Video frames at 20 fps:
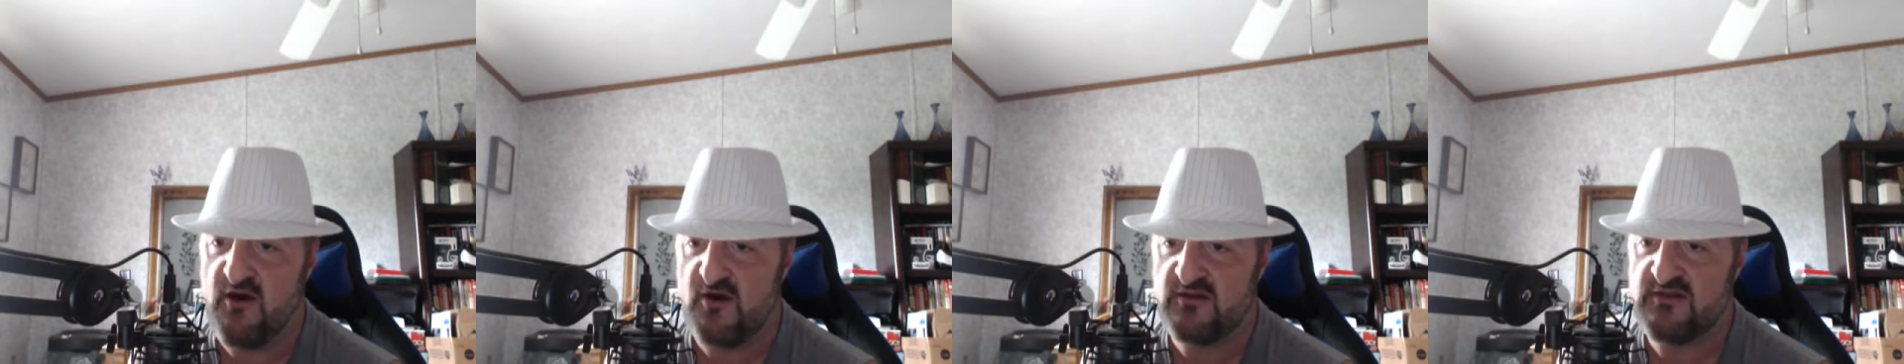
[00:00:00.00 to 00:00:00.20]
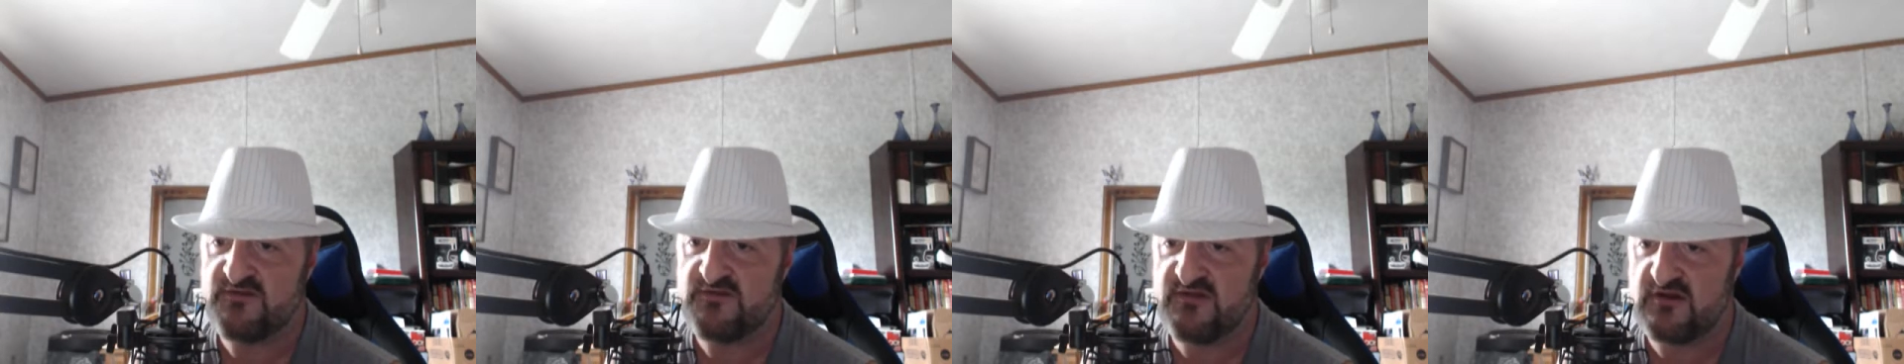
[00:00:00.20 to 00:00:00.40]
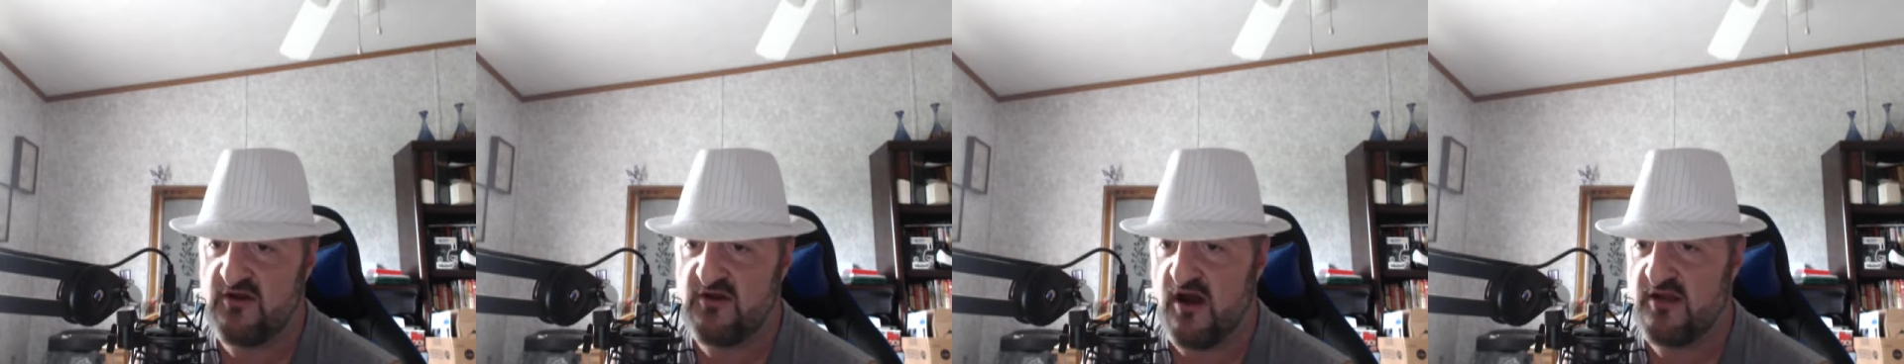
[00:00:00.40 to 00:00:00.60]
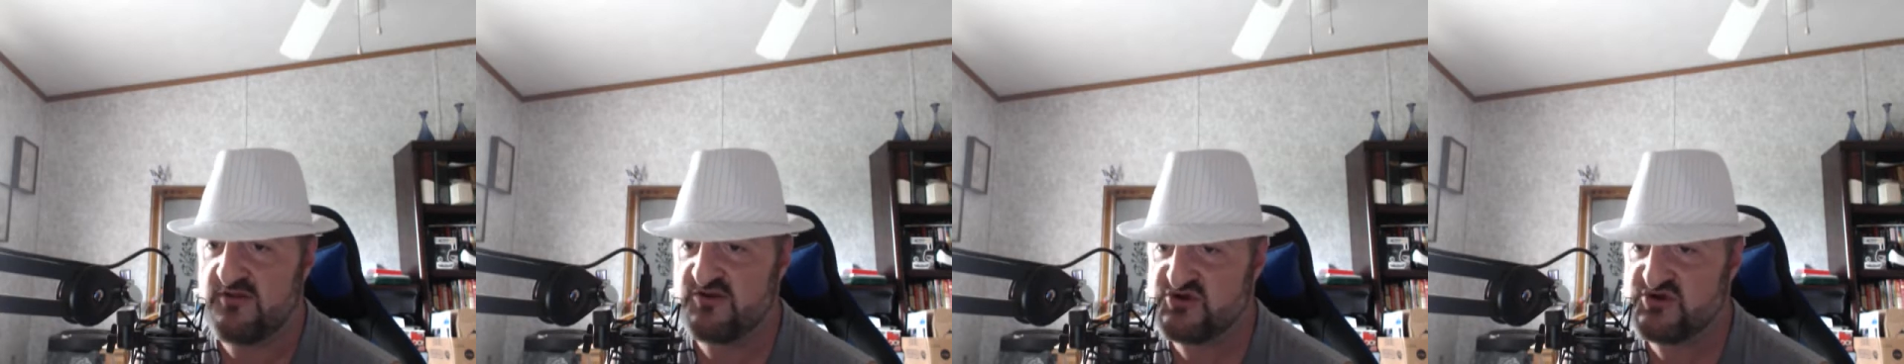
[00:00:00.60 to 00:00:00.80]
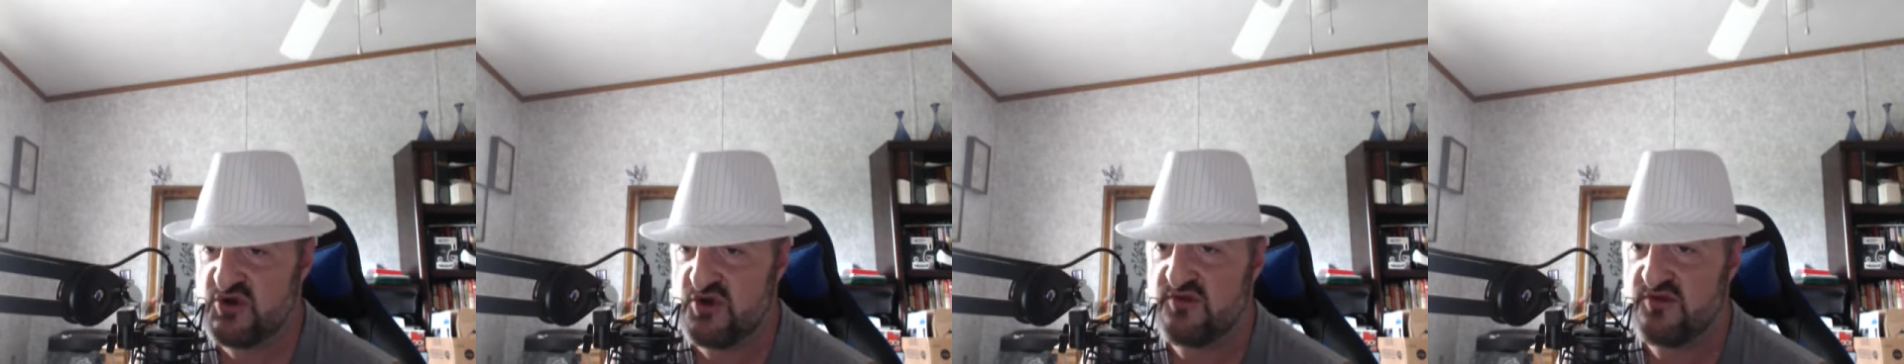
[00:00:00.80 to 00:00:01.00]
honest to
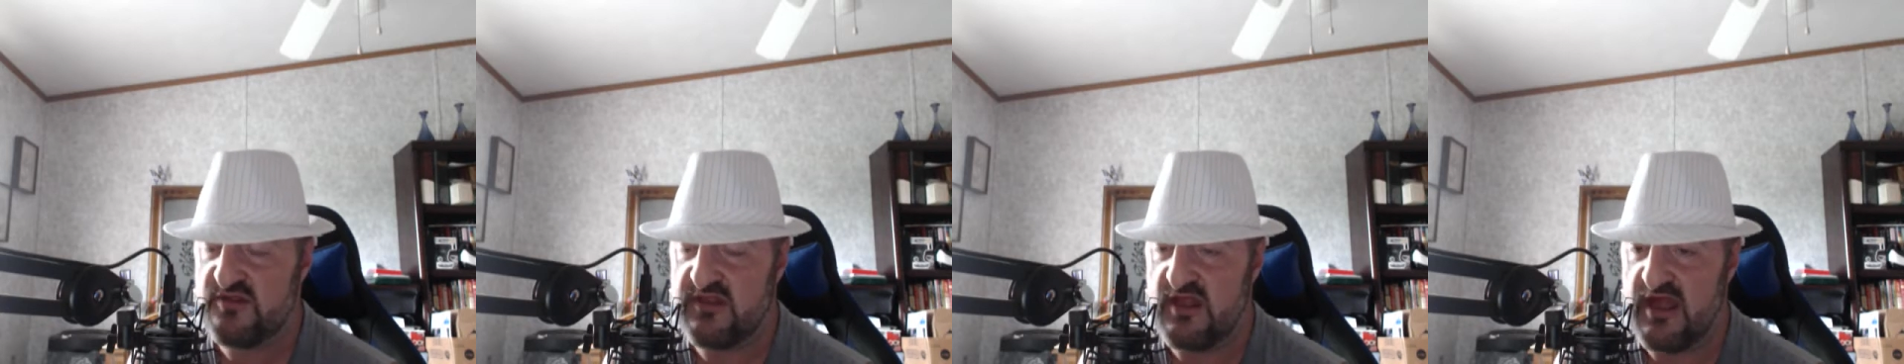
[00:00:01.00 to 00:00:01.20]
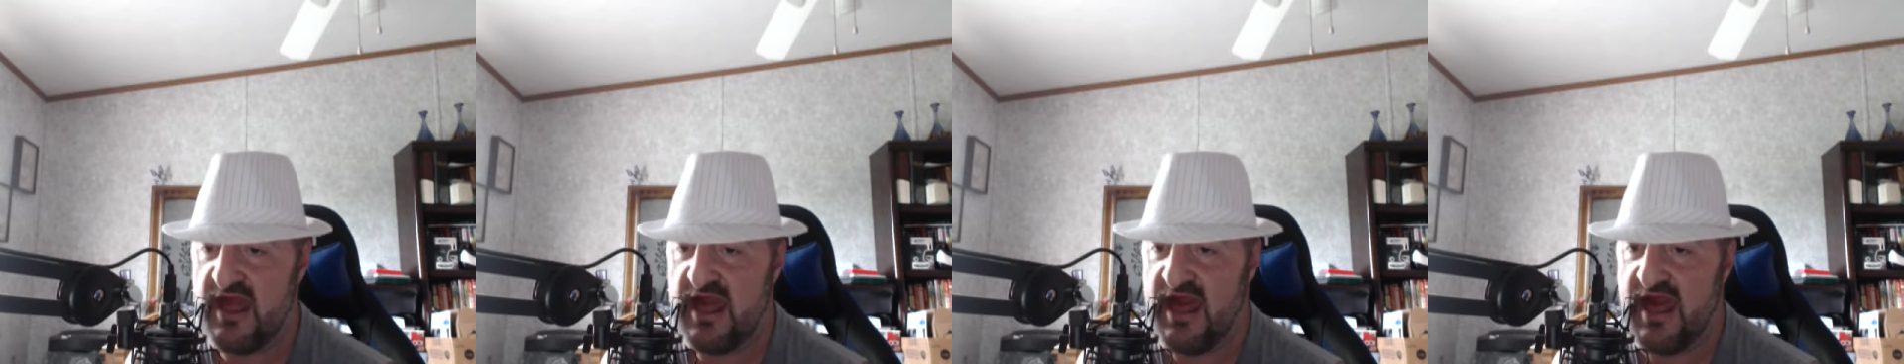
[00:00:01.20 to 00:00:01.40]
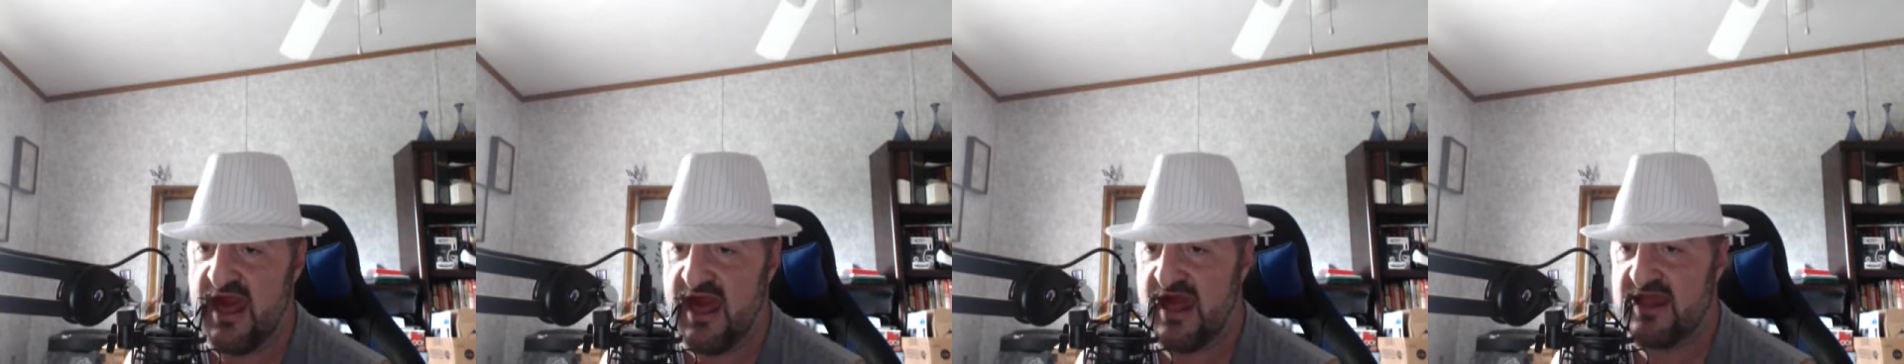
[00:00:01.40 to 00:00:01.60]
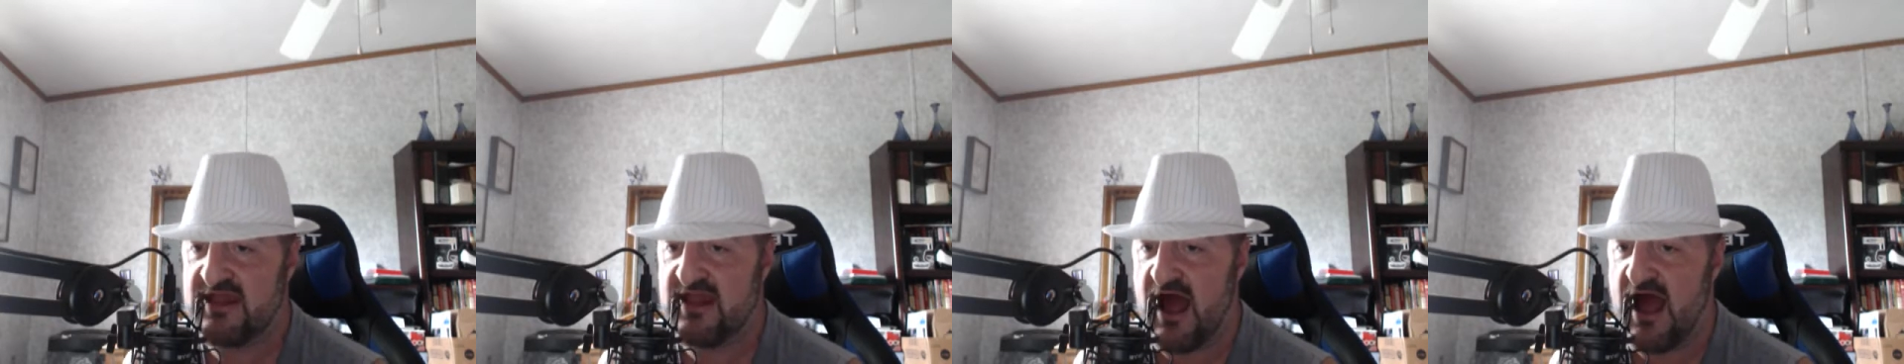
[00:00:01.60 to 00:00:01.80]
God's truth, and